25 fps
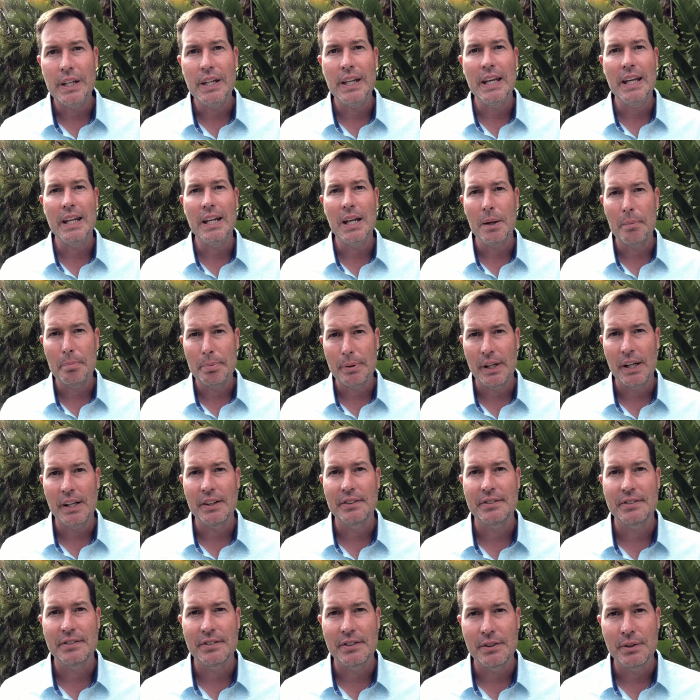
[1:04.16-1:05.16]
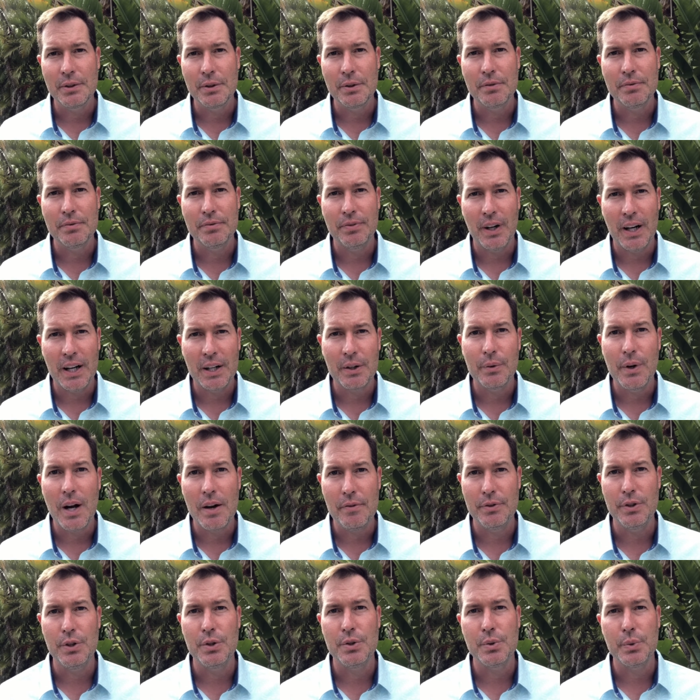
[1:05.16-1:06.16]
need a place to find
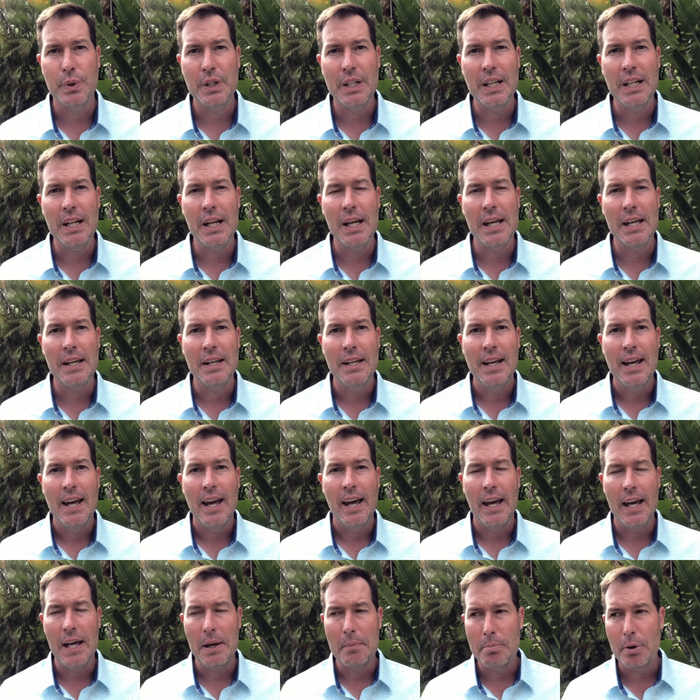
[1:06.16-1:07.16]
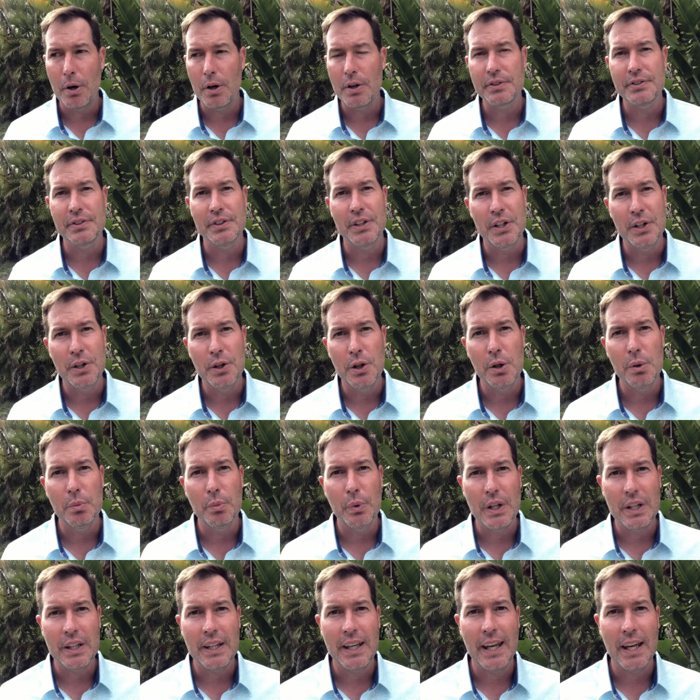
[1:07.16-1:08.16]
refuge. We need a, a person in whom
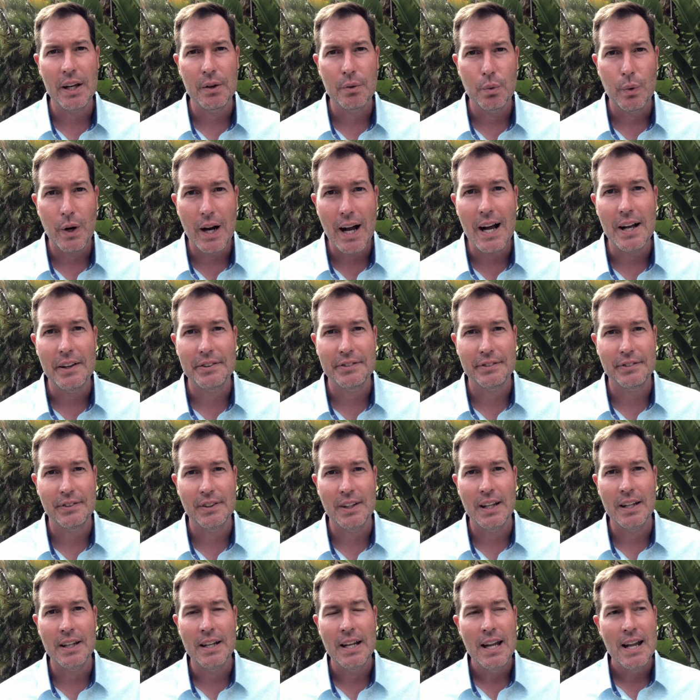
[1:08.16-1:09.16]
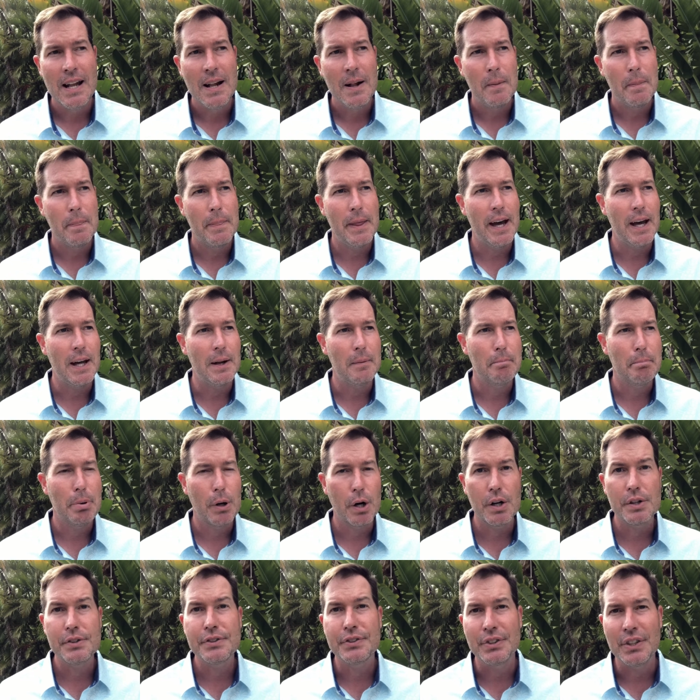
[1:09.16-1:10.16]
we can rest. And that
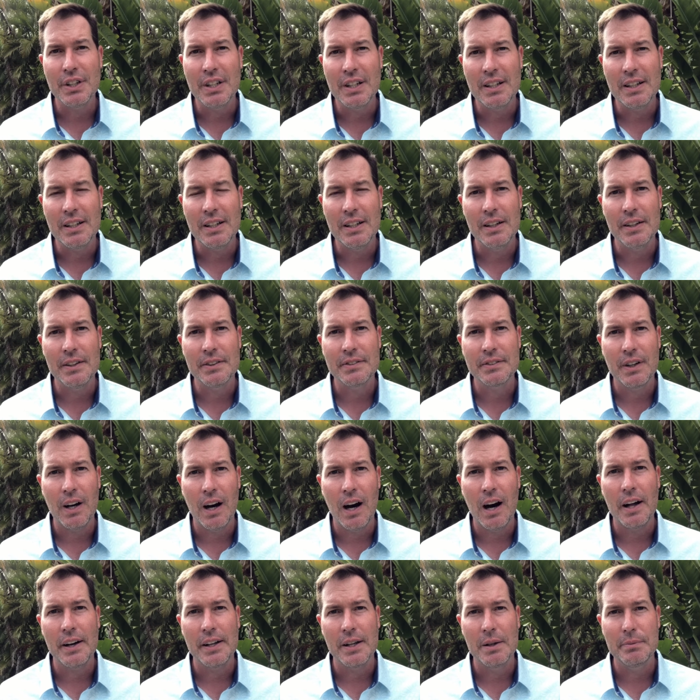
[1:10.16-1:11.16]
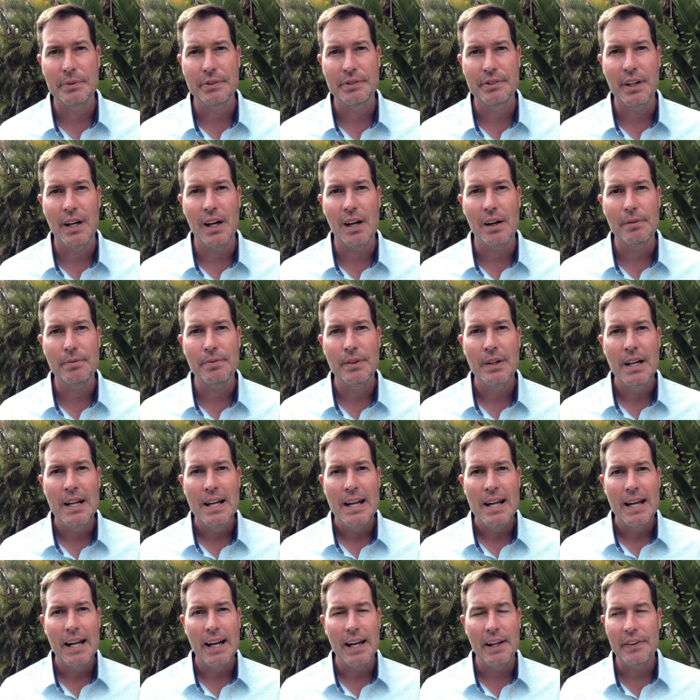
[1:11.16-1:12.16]
person is God Himself.
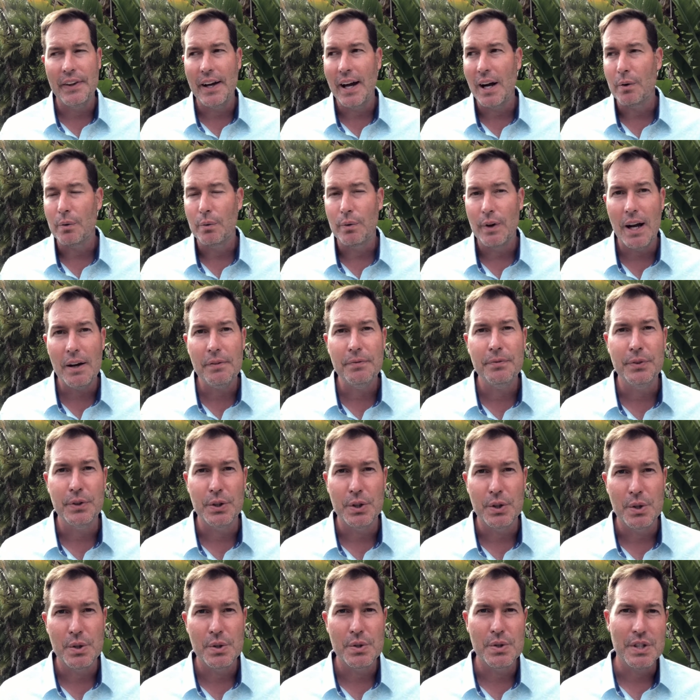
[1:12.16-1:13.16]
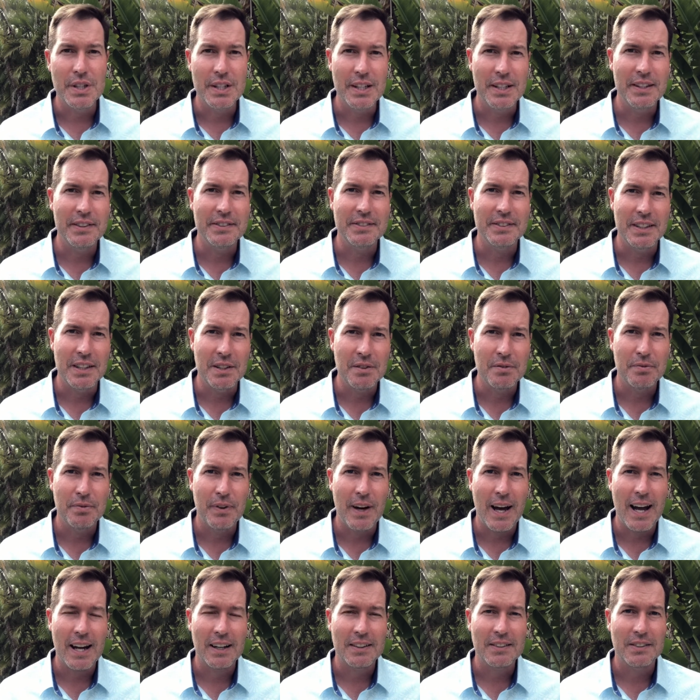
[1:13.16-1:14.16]
And that refuge is, in
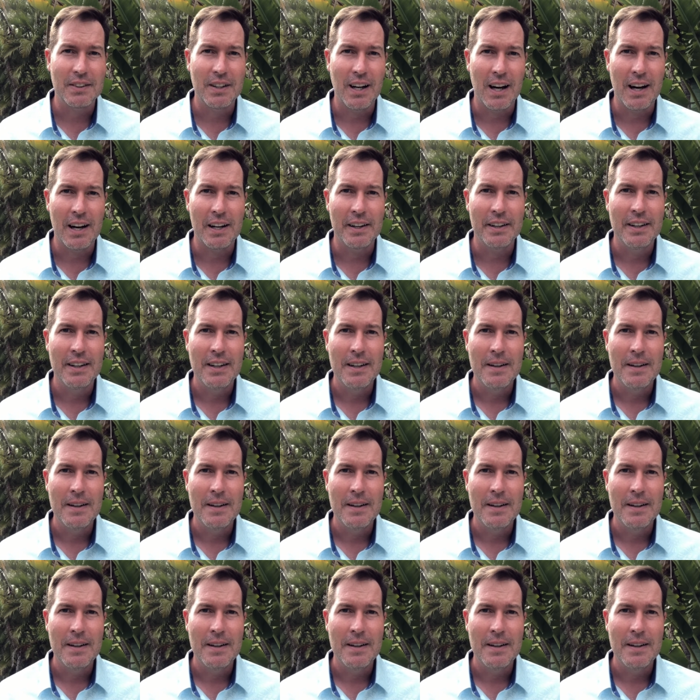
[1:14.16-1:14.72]
fact, God